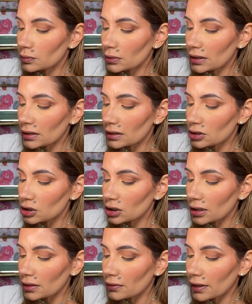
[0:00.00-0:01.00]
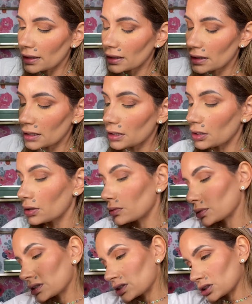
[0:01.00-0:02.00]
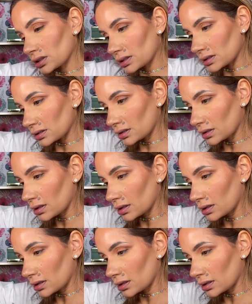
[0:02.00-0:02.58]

In this shade right here, which is